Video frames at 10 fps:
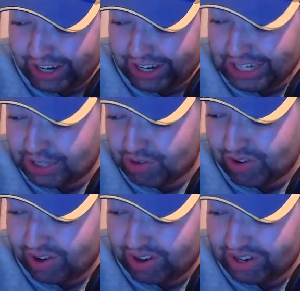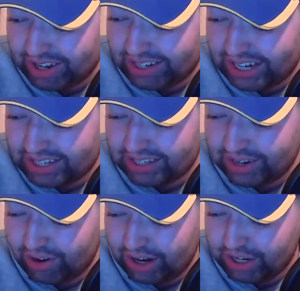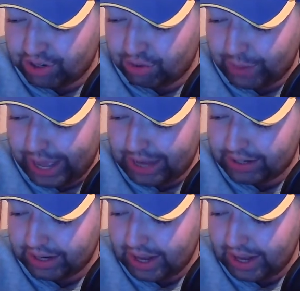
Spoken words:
nice draw, not necessarily too bad.